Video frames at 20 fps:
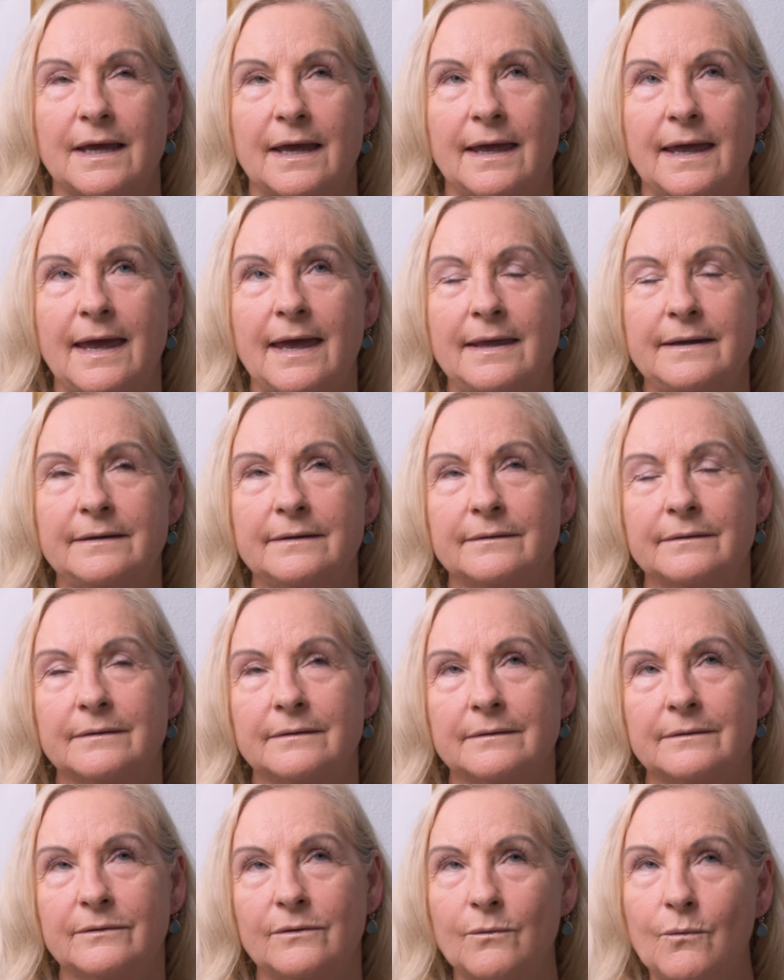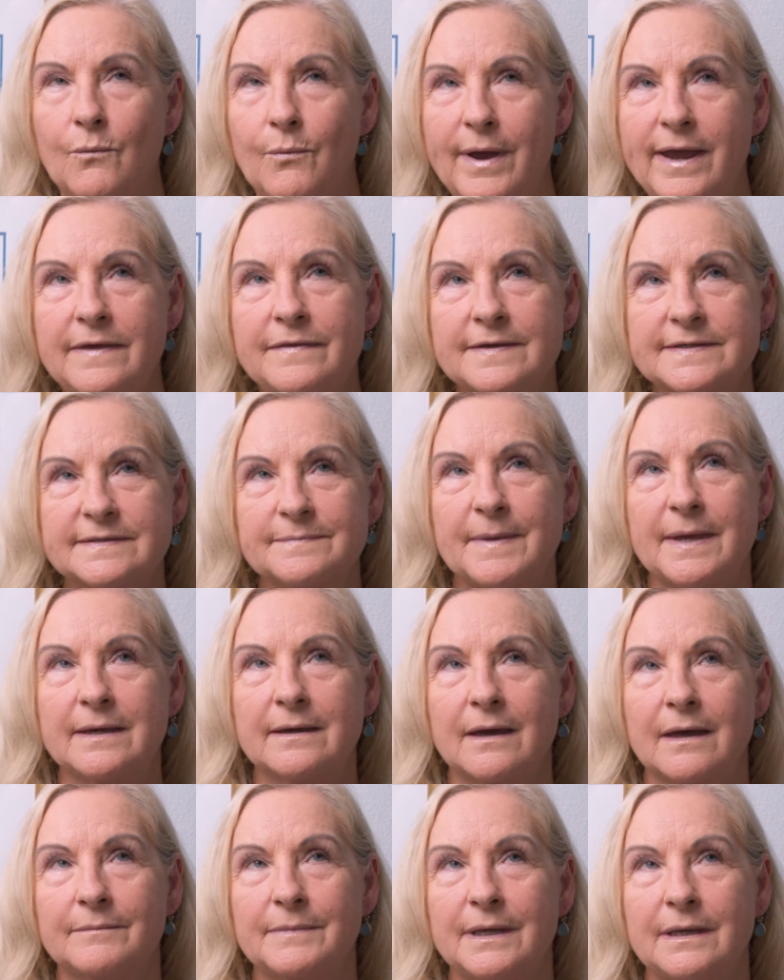And the way this may
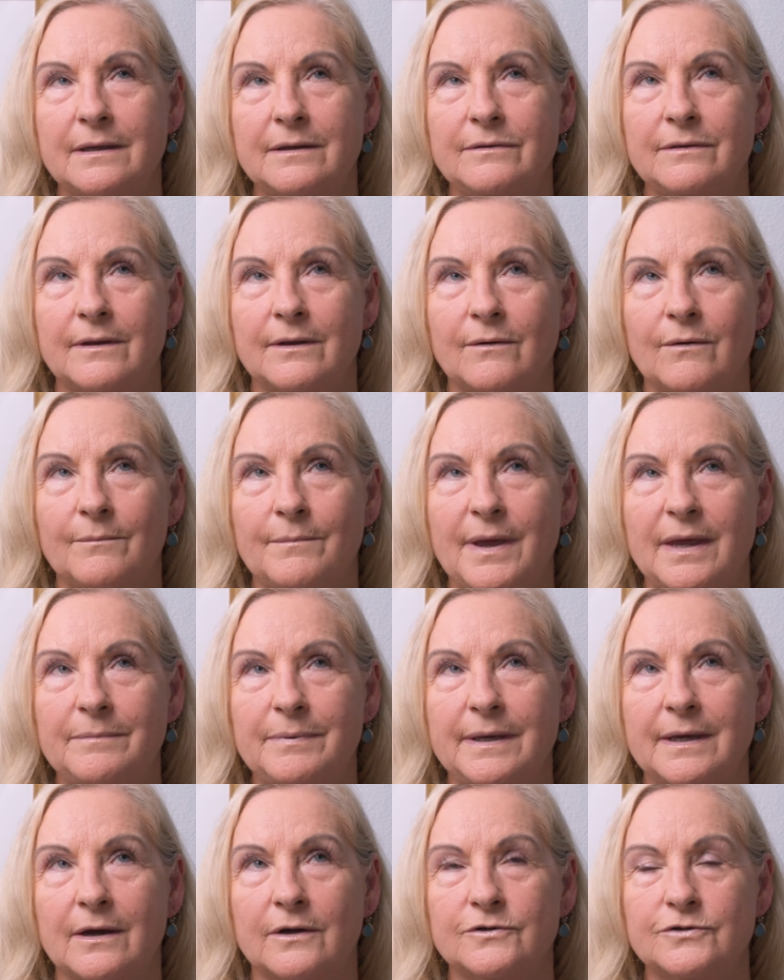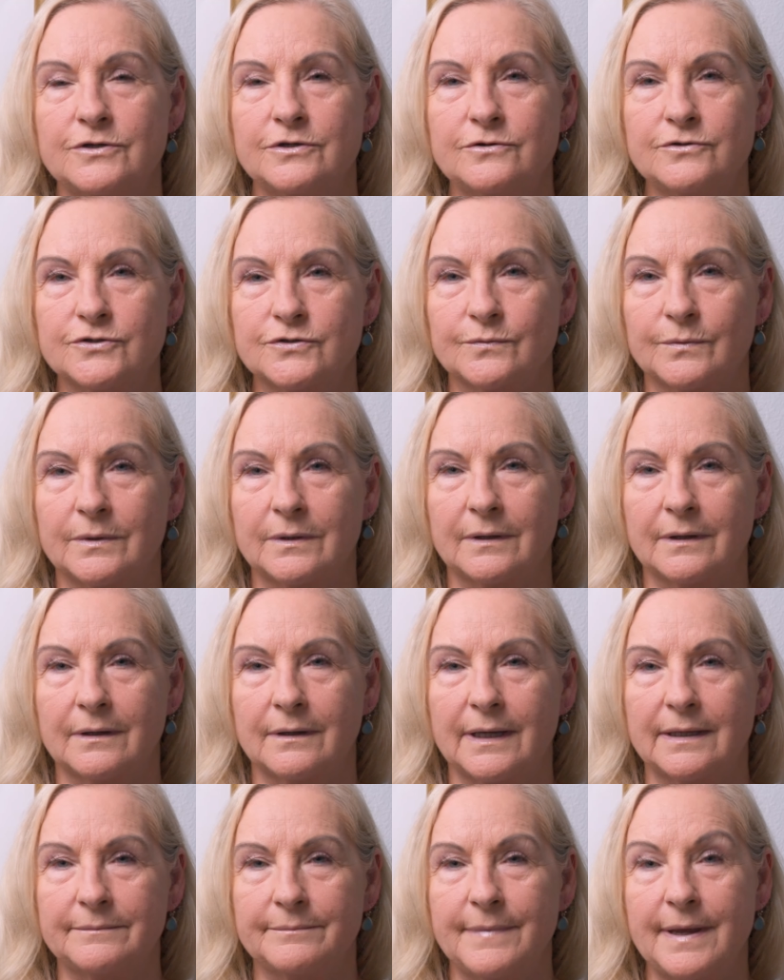come in, though, may be unusual.
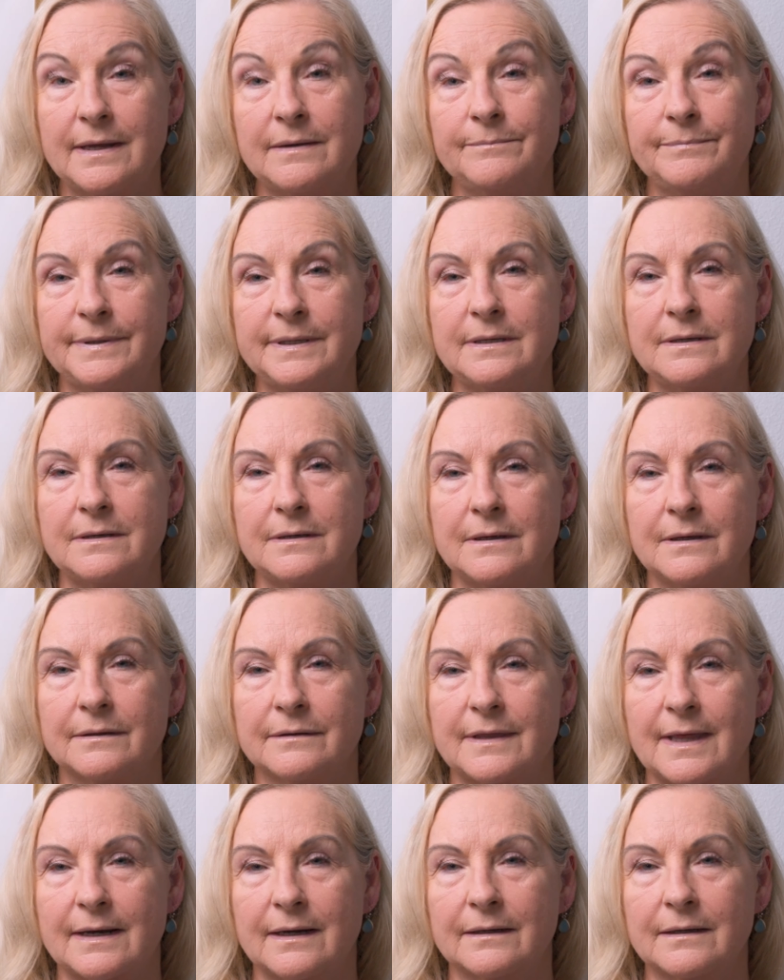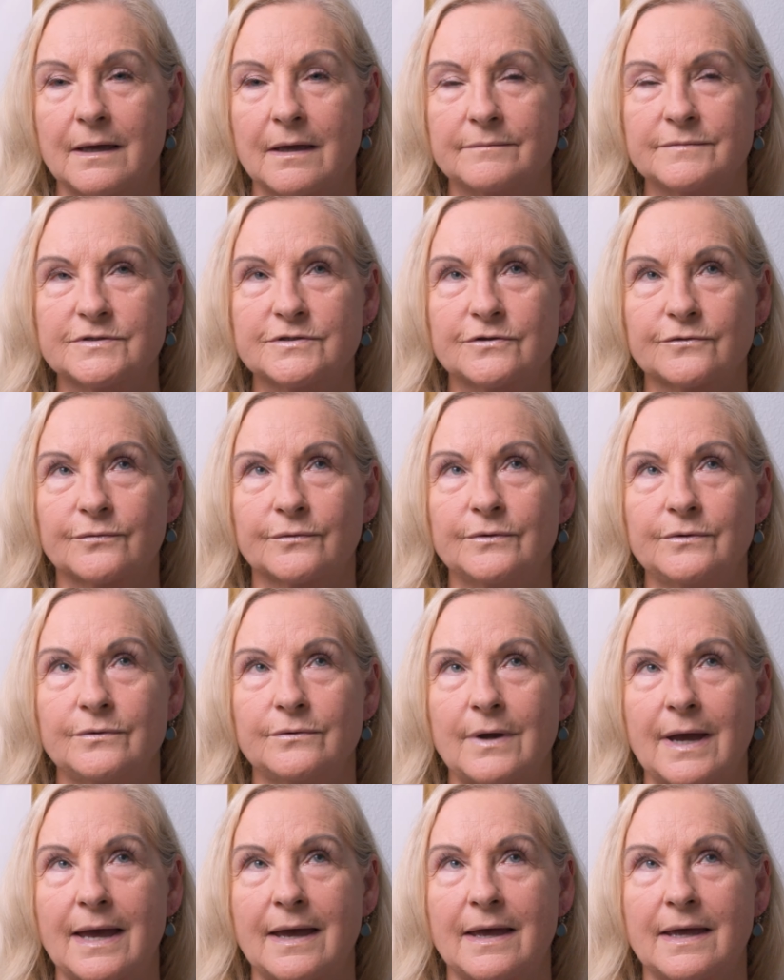It may be that it comes
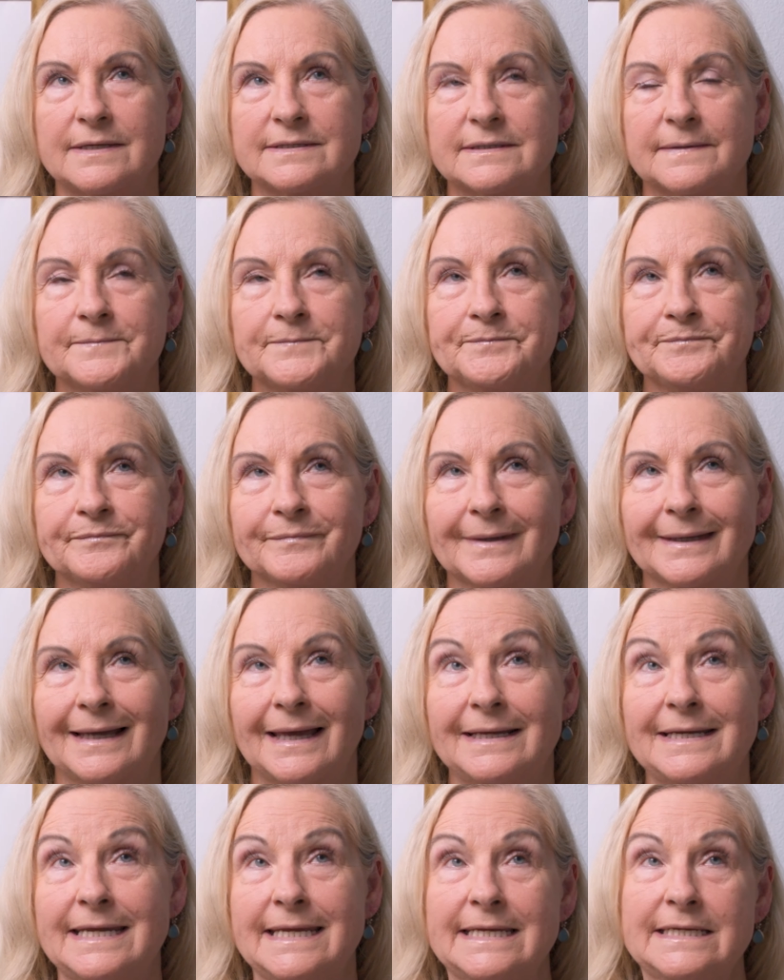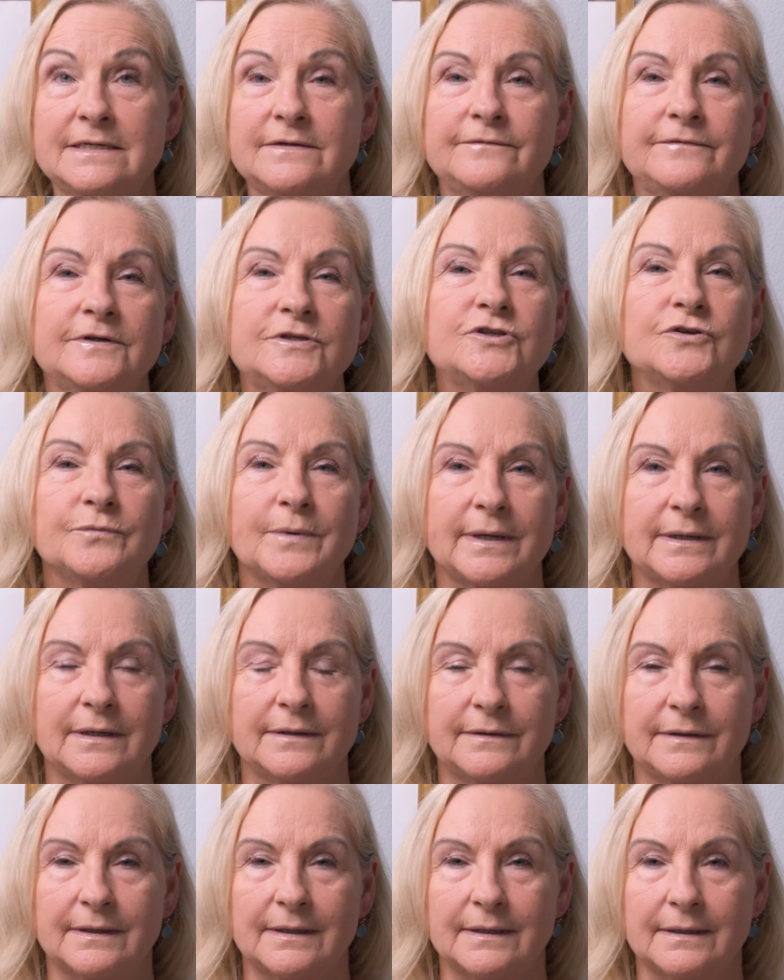through as an
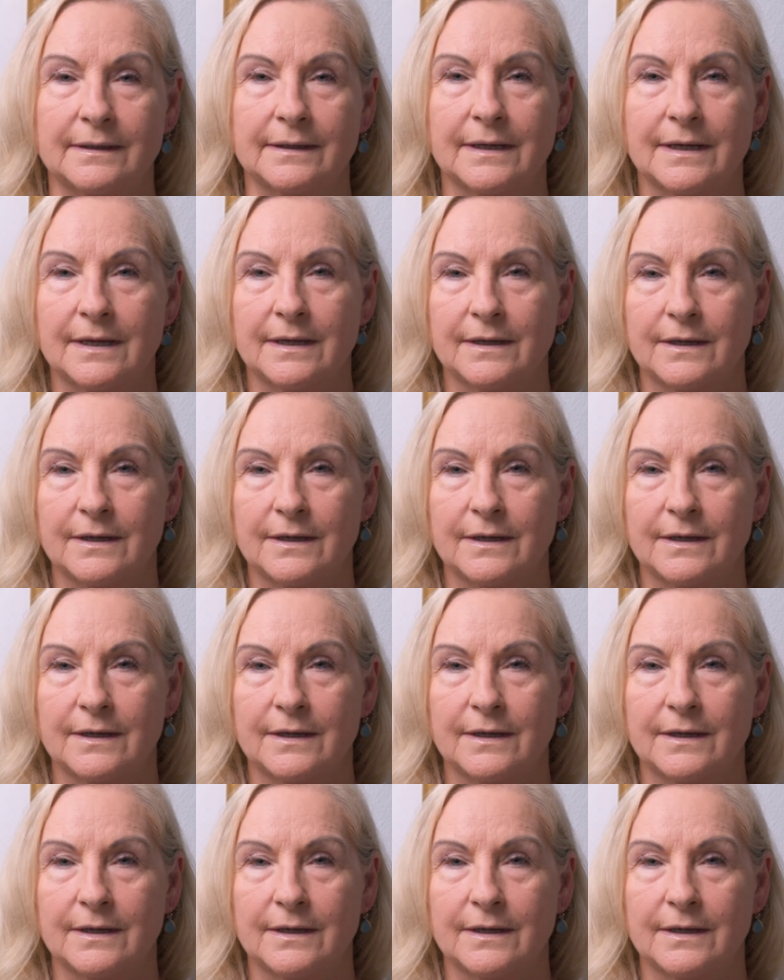individuated thing.